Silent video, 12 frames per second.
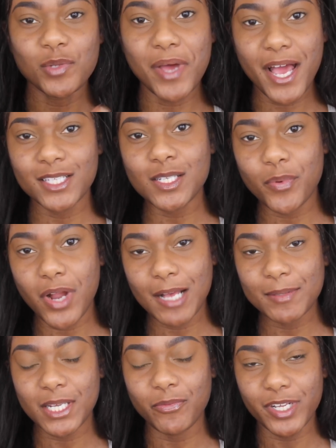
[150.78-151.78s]
So my eyes are
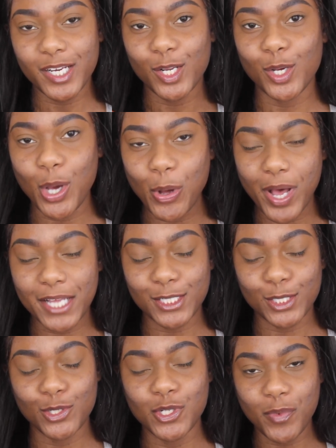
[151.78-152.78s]
primed and ready to go. I
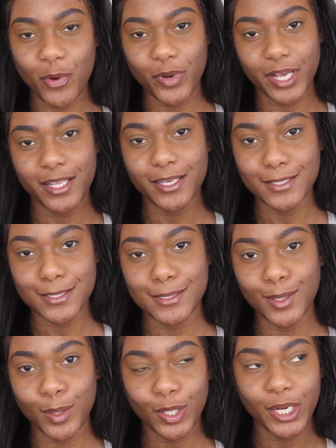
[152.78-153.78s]
just use my regular
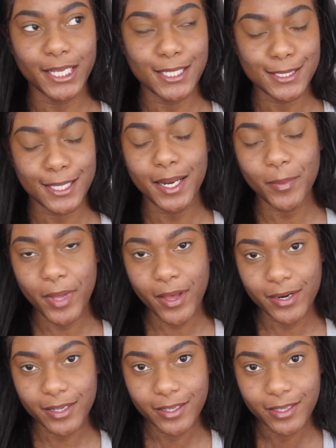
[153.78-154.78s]
concealer and setting
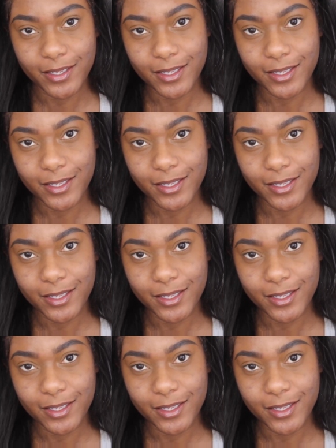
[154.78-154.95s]
powder.